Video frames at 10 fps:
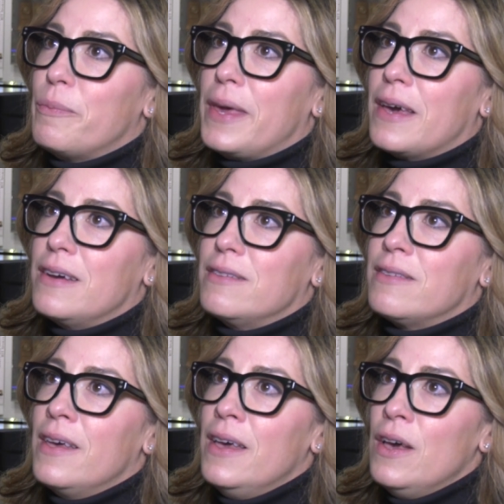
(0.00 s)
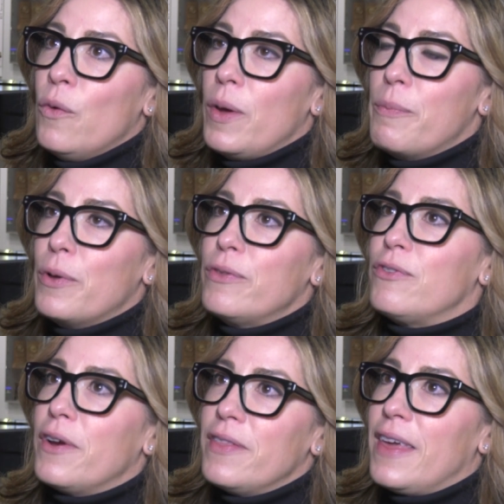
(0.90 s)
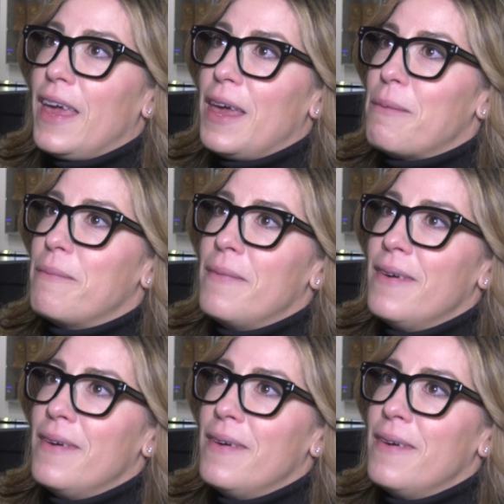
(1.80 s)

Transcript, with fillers: because we both start the game,